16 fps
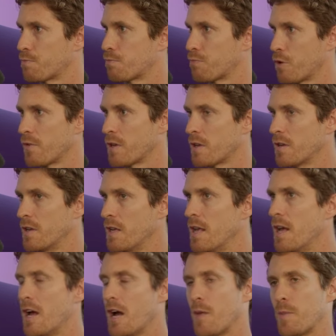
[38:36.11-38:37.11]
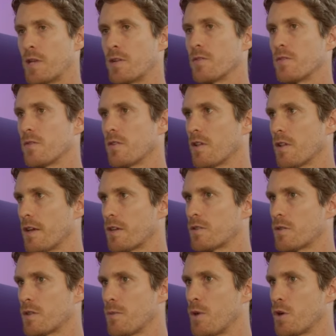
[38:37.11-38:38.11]
proven? I mean,
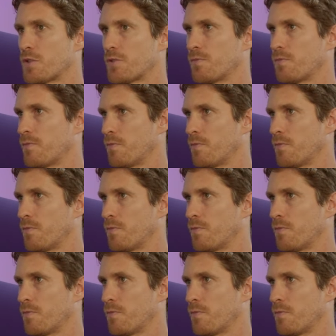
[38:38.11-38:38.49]
like, the most